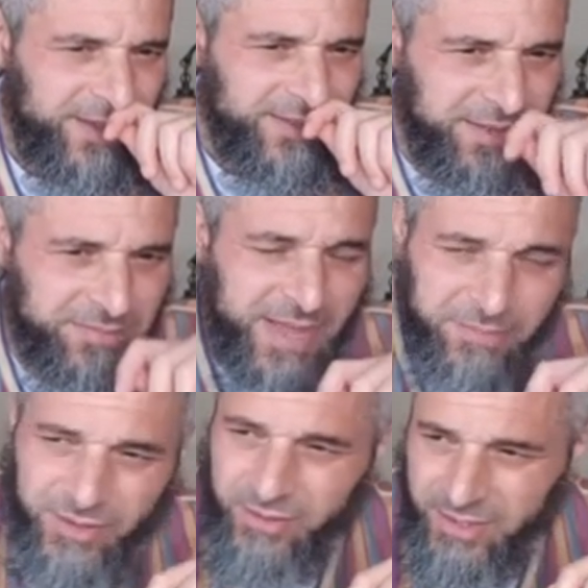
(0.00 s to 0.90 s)

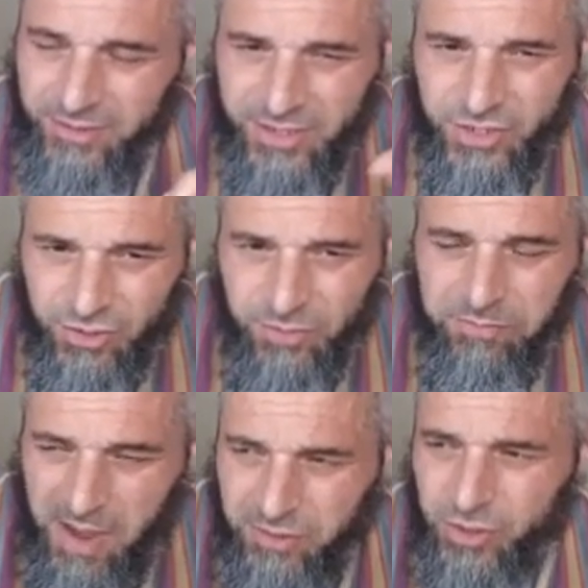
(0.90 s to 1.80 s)
Sometimes, you know, there's certain
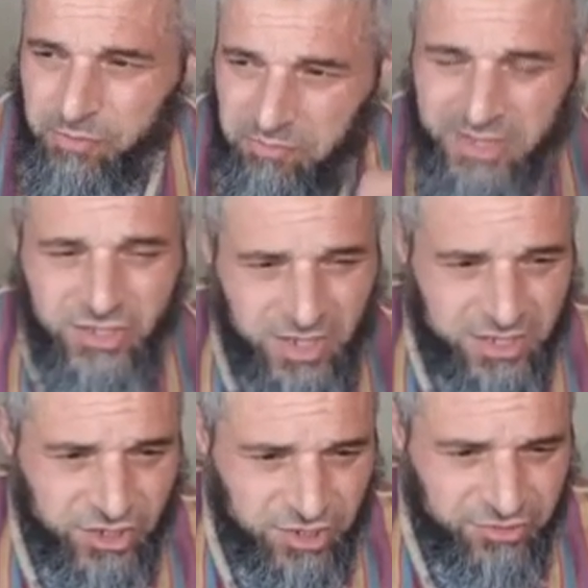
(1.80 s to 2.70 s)
parents who punish their
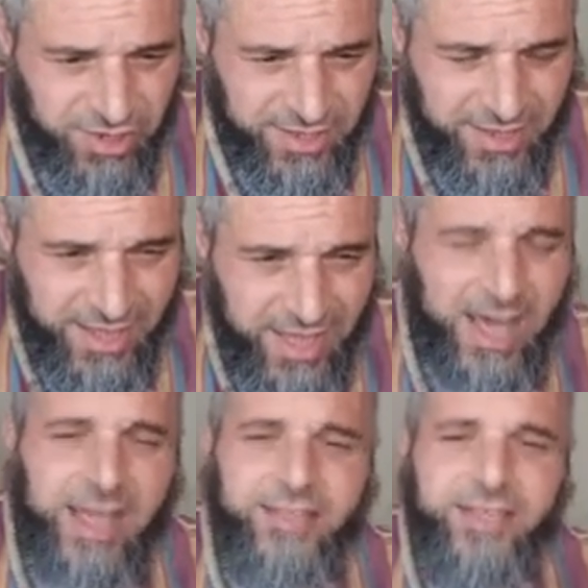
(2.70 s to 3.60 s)
children
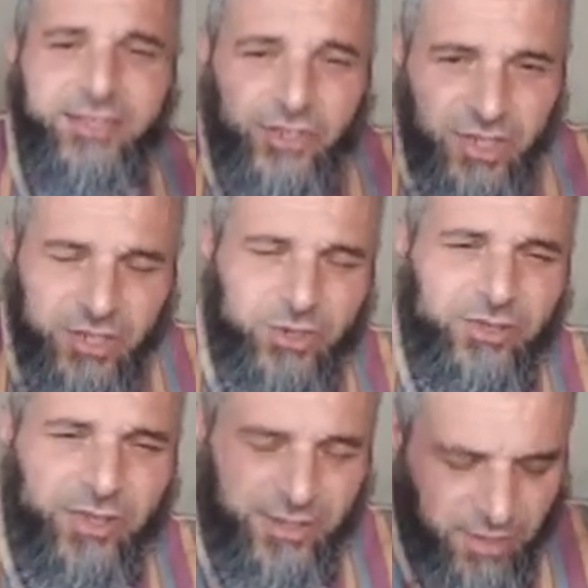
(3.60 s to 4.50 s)
and their
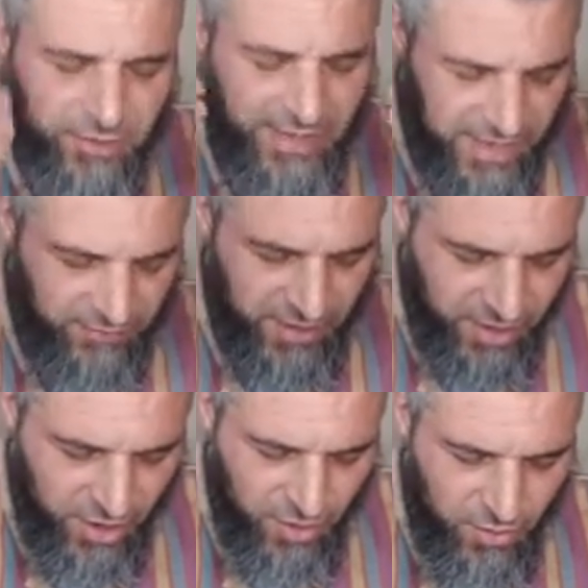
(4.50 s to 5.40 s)
children don't even
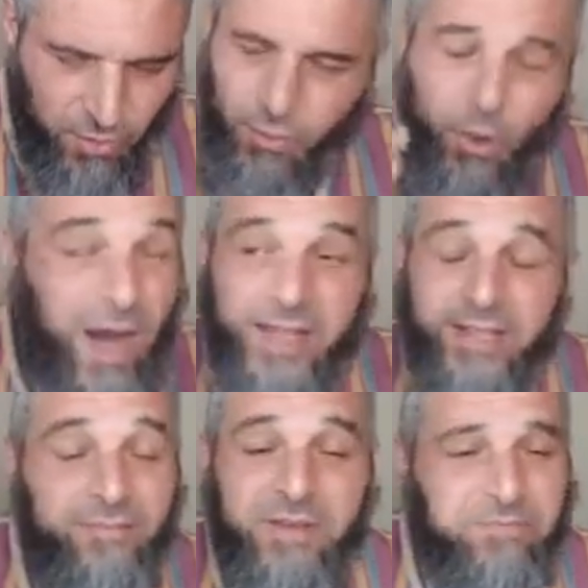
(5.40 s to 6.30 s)
know why
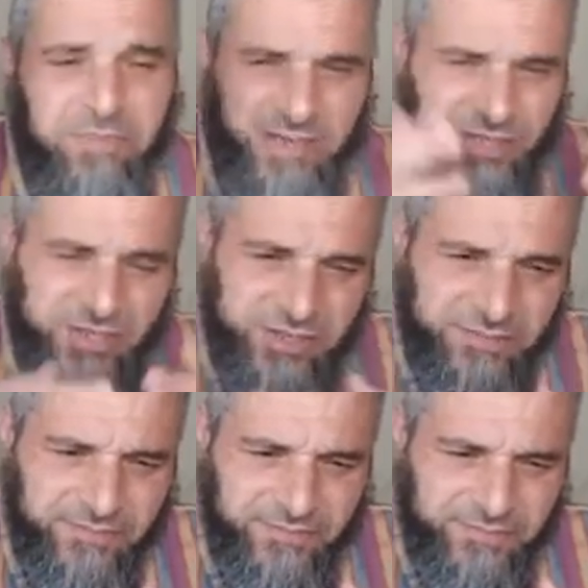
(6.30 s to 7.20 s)
they've been punished.
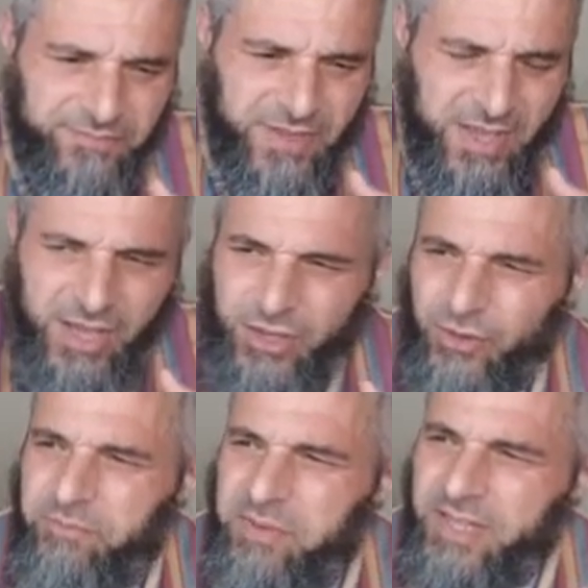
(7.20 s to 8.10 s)

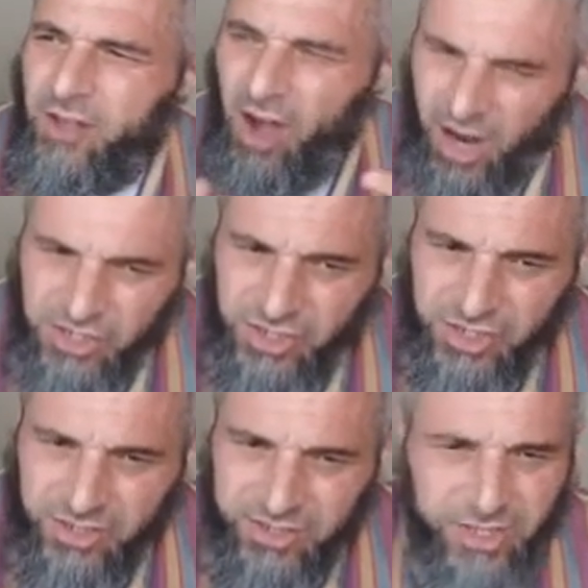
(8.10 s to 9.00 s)
You've been
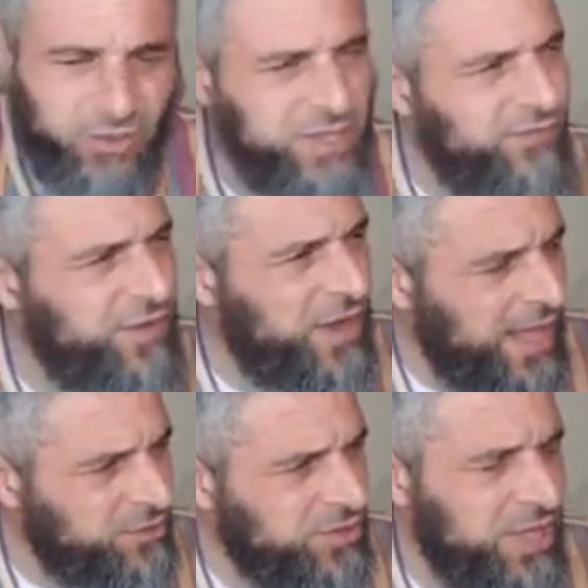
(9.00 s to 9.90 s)
harsh. They don't even
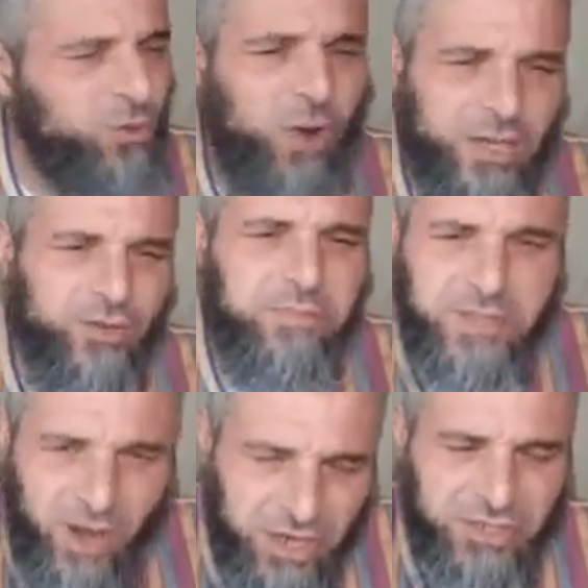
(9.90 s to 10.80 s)
understand why you've
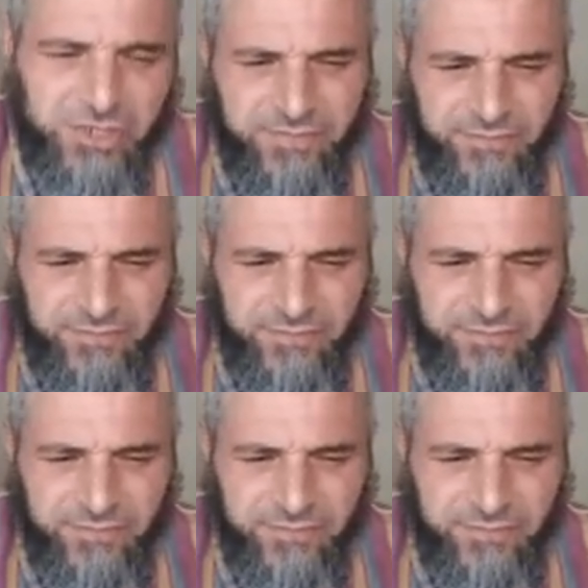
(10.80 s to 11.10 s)
been harsh.